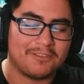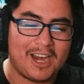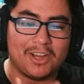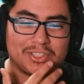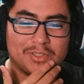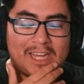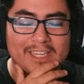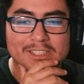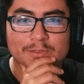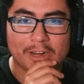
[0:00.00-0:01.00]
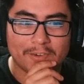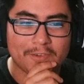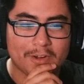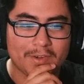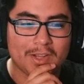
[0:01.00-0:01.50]
Wow, so that is very
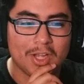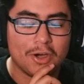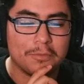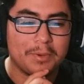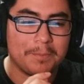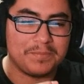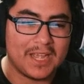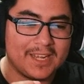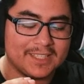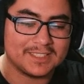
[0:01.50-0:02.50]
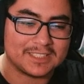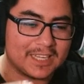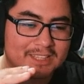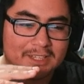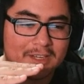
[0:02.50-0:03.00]
low, but that is
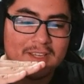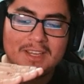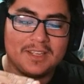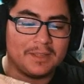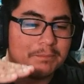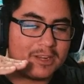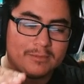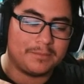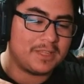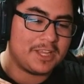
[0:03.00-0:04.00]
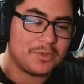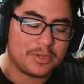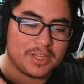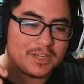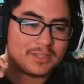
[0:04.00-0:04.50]
like the minimum that you
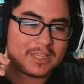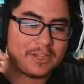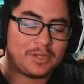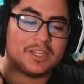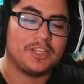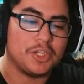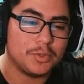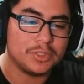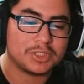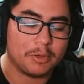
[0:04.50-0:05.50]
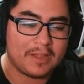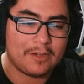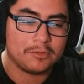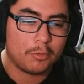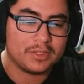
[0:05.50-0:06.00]
can use. So if you
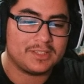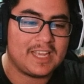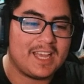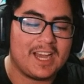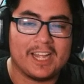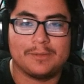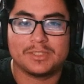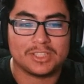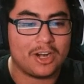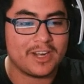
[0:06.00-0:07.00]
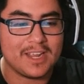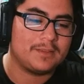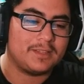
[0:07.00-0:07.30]
have lower than that, I am sorry.